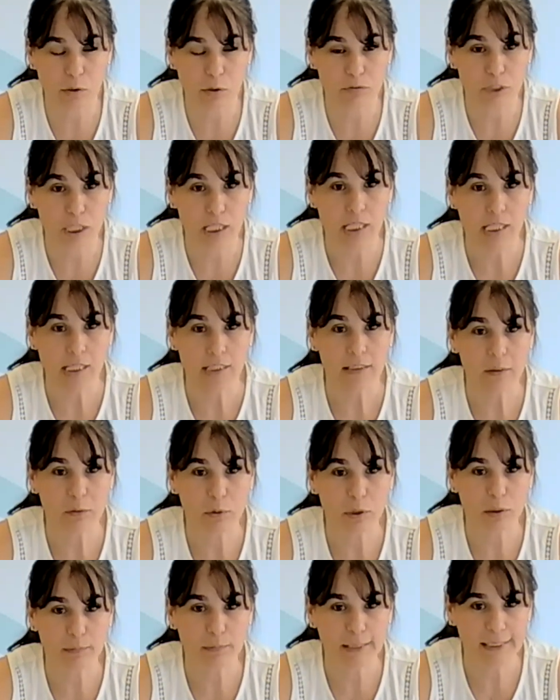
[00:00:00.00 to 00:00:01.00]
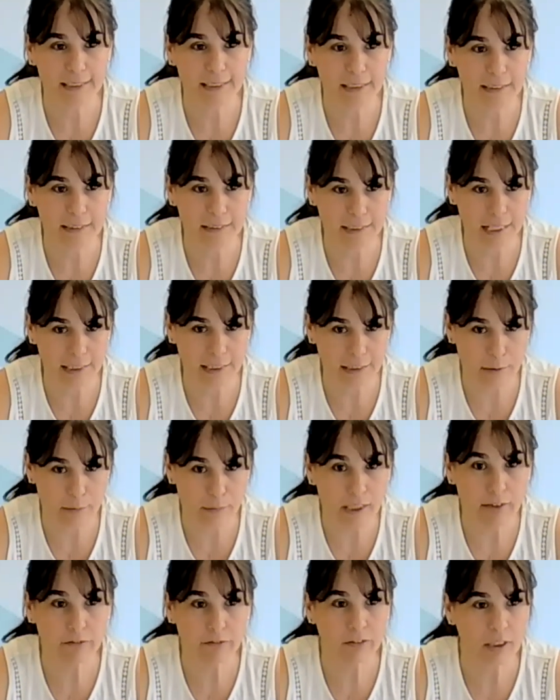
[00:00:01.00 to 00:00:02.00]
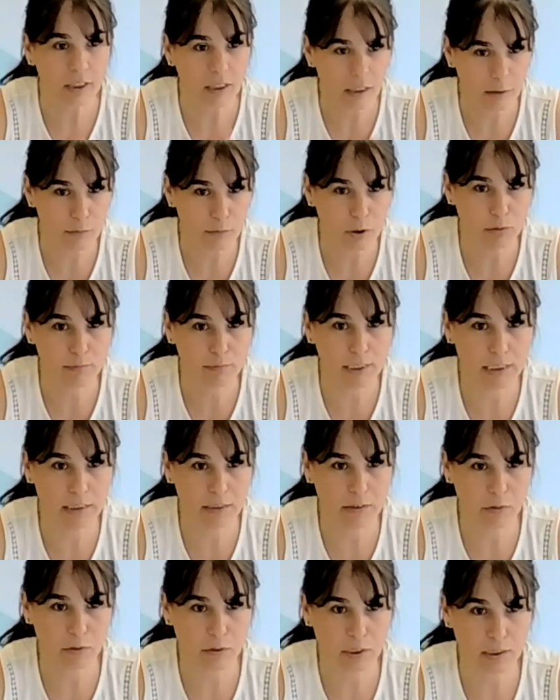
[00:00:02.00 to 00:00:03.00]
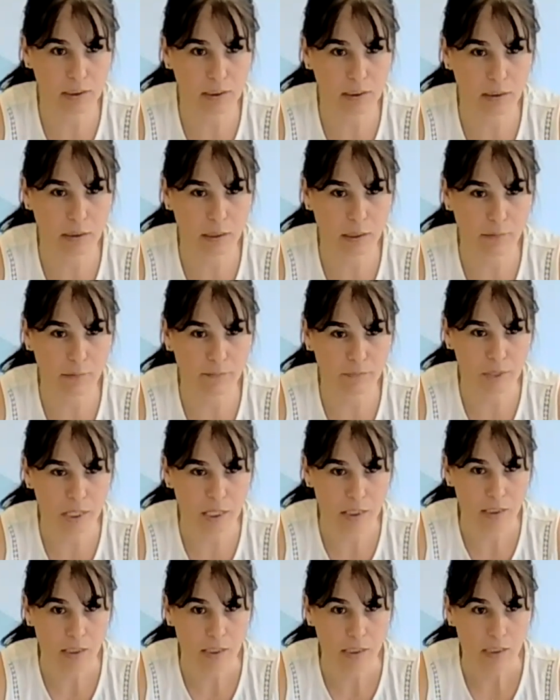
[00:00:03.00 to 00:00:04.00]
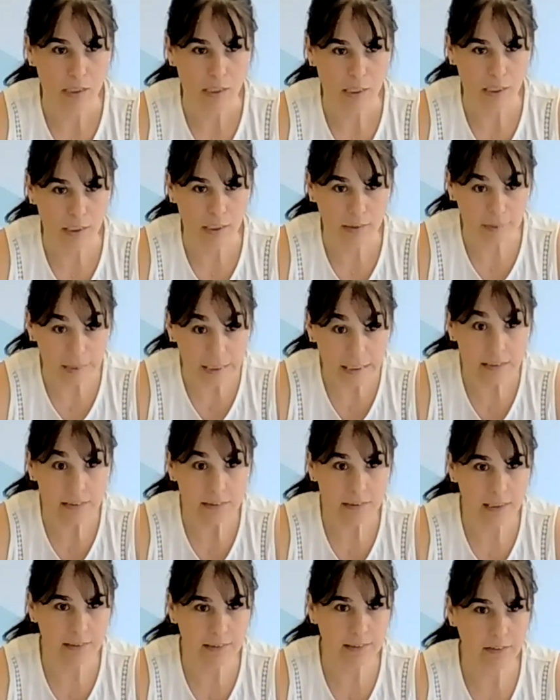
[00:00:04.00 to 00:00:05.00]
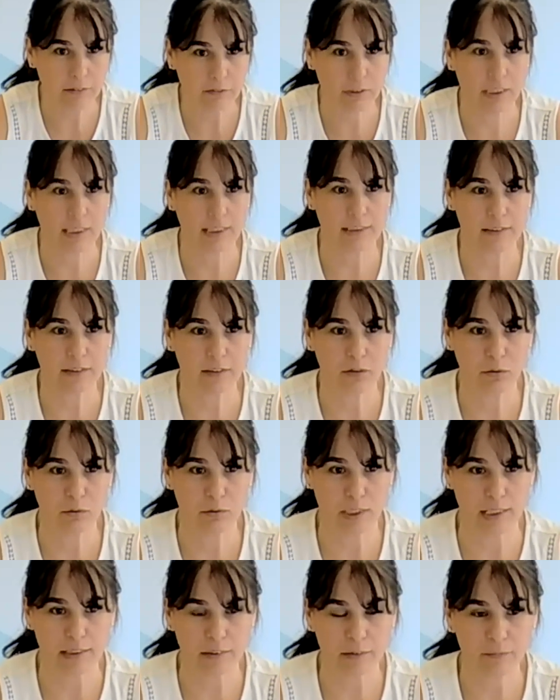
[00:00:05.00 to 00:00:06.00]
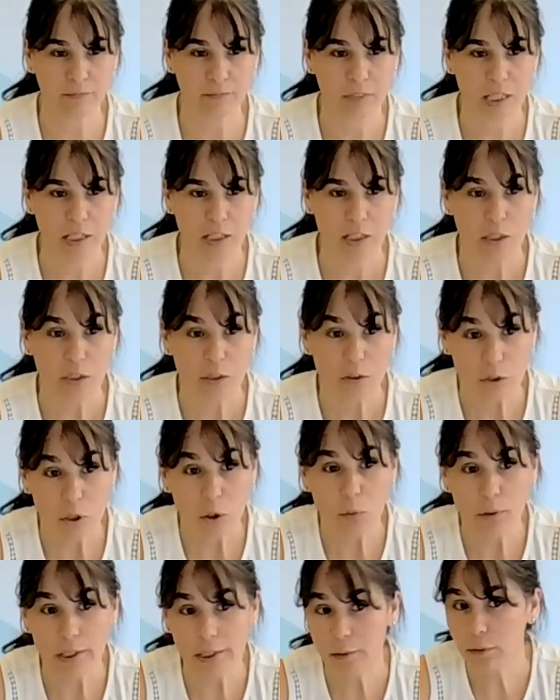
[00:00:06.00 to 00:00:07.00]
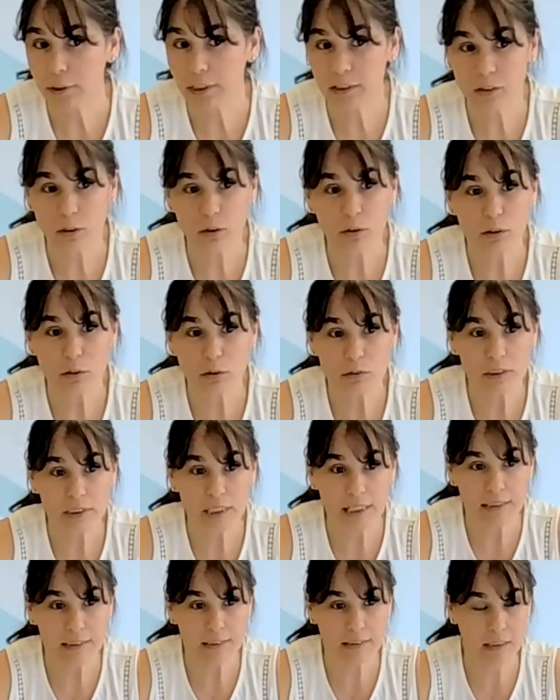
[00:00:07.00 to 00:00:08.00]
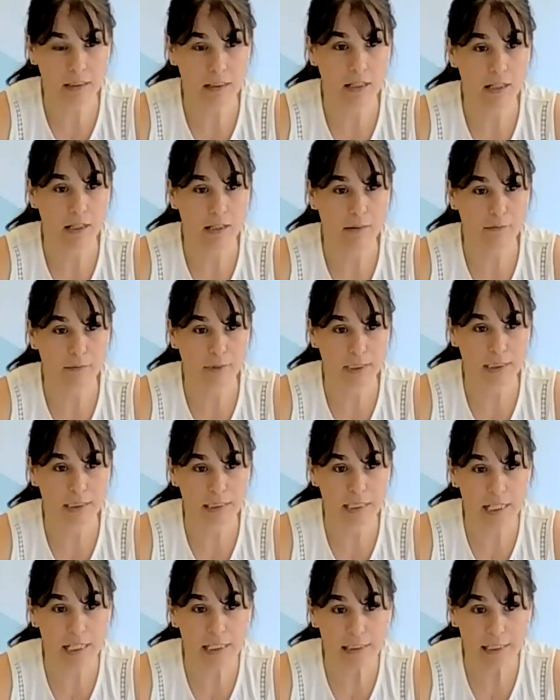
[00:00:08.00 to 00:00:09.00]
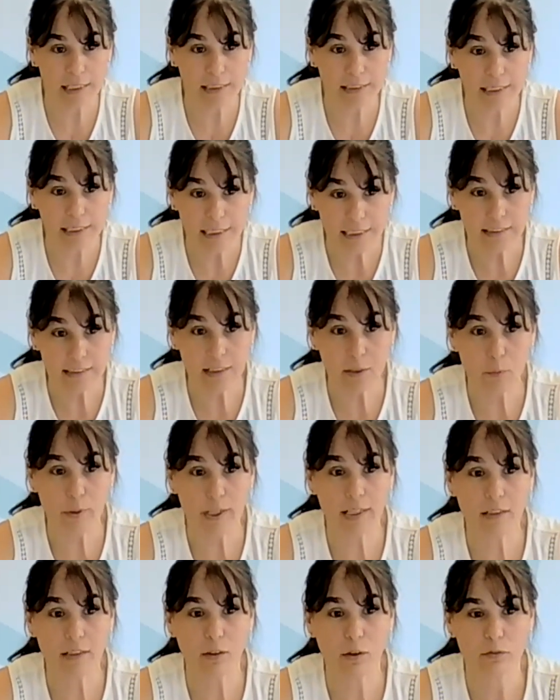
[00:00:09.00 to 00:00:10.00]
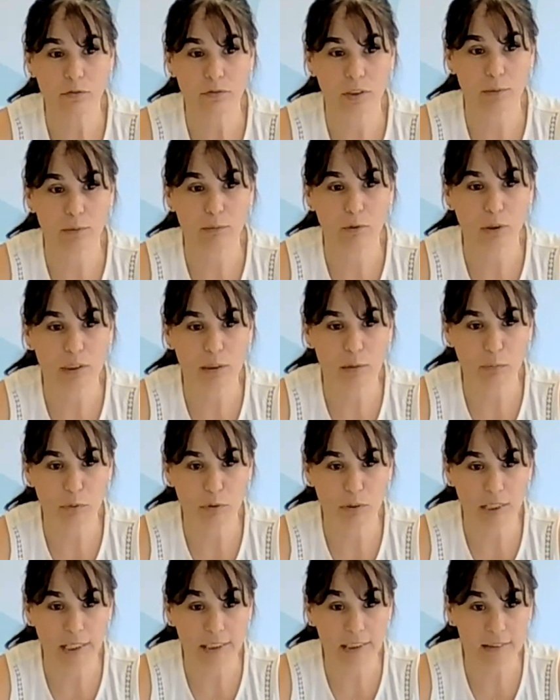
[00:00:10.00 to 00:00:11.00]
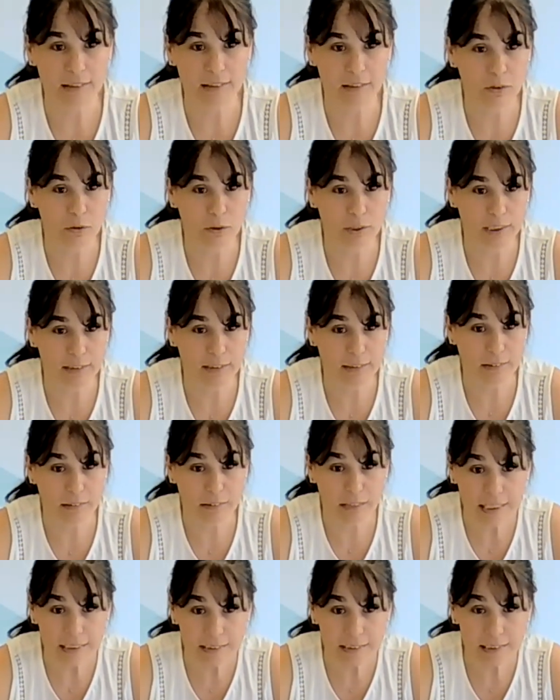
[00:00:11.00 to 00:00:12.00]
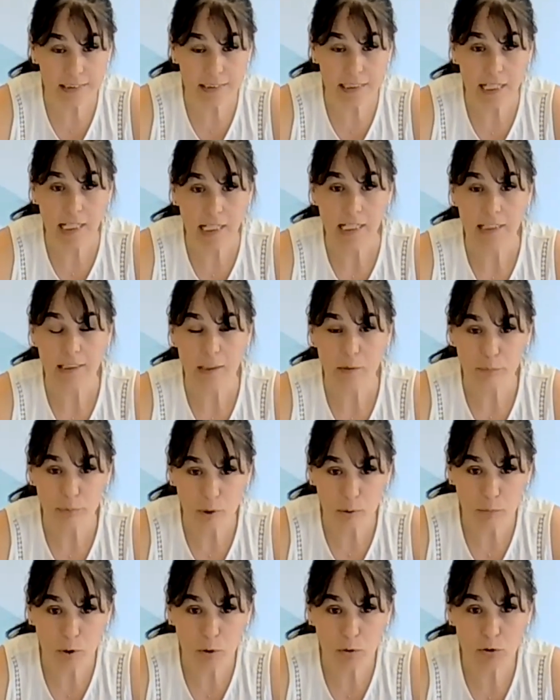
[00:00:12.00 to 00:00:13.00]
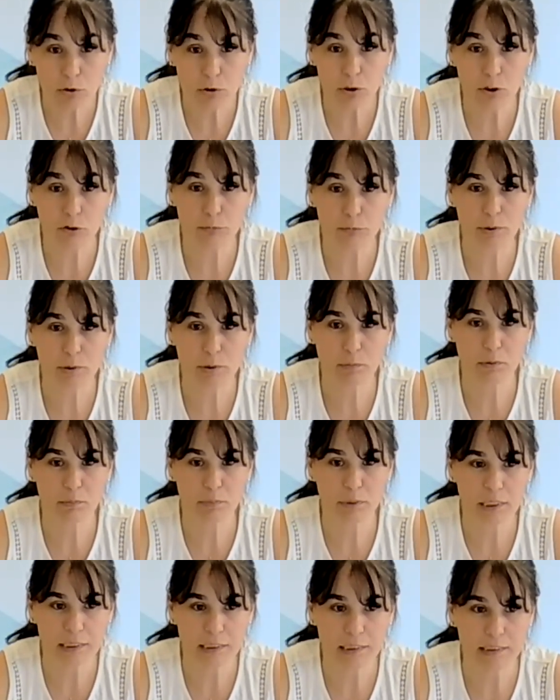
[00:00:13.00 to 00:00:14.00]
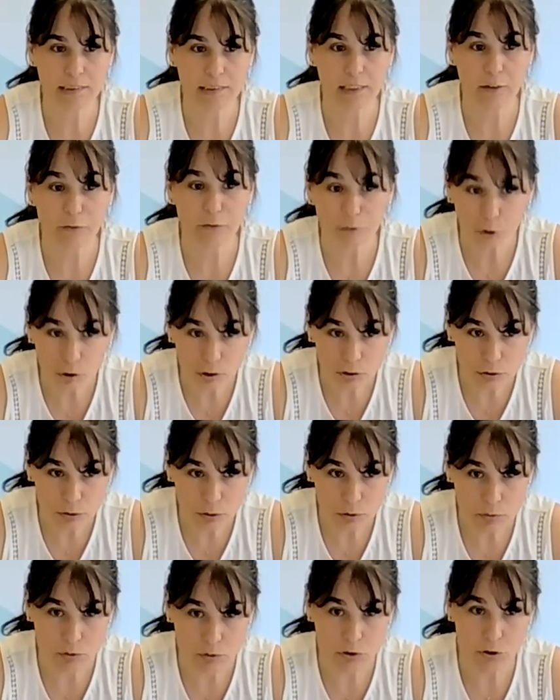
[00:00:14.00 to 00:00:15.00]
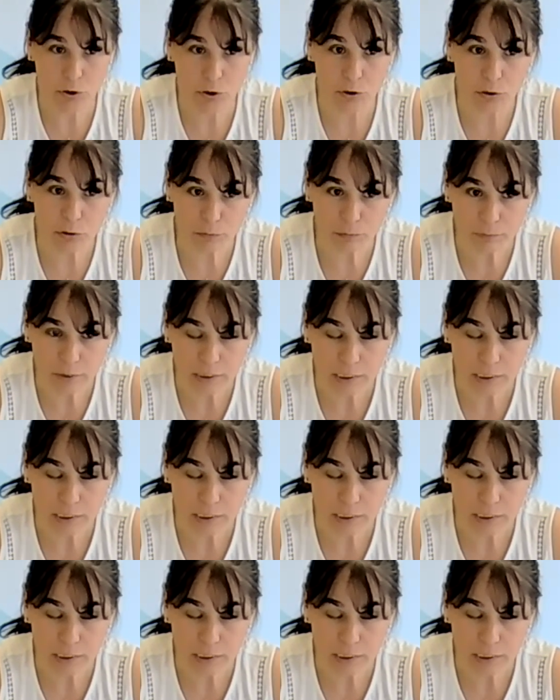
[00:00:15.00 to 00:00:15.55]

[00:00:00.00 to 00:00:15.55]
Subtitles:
of the World Bank and the IMF, among many other things that are related to that. So I will conclude just by saying that in the wake of the multiple and interconnected crises, the promotion of PPPs is a false solution.